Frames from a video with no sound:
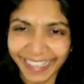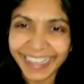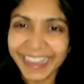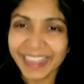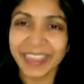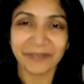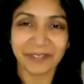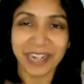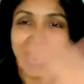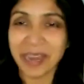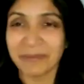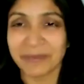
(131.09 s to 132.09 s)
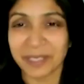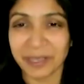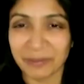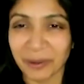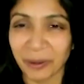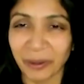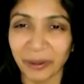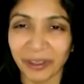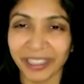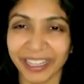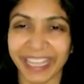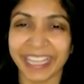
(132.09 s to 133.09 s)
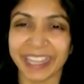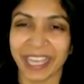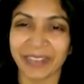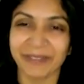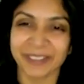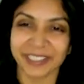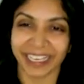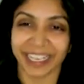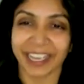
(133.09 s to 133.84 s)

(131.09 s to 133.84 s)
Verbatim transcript: what's they've going named on? Them all. They've like